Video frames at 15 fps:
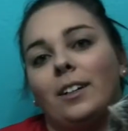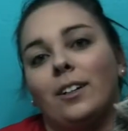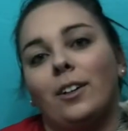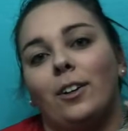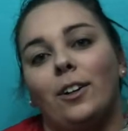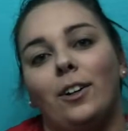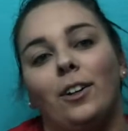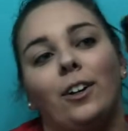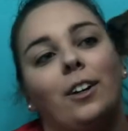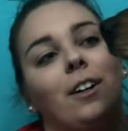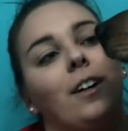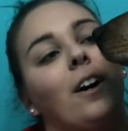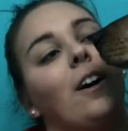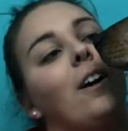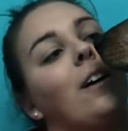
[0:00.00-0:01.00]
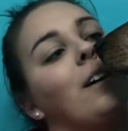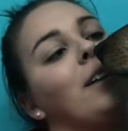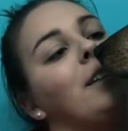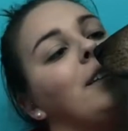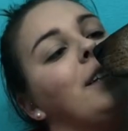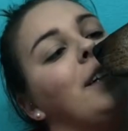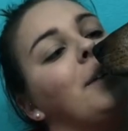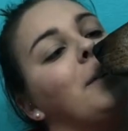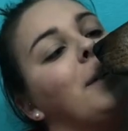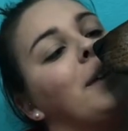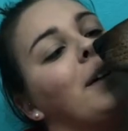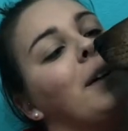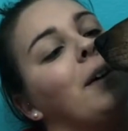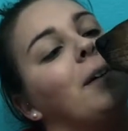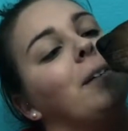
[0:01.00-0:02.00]
Coda, look. There
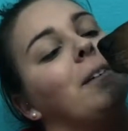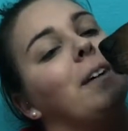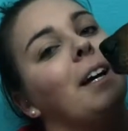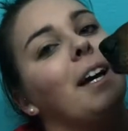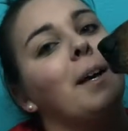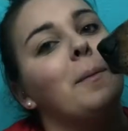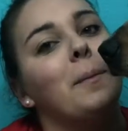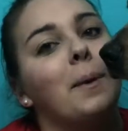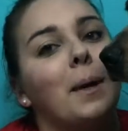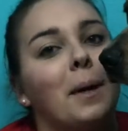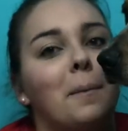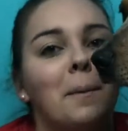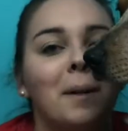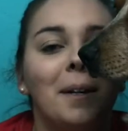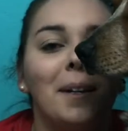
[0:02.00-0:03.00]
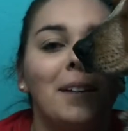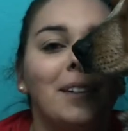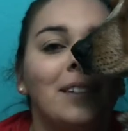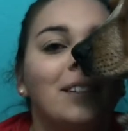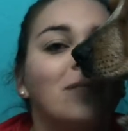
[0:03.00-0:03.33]
we go. Hey, baby.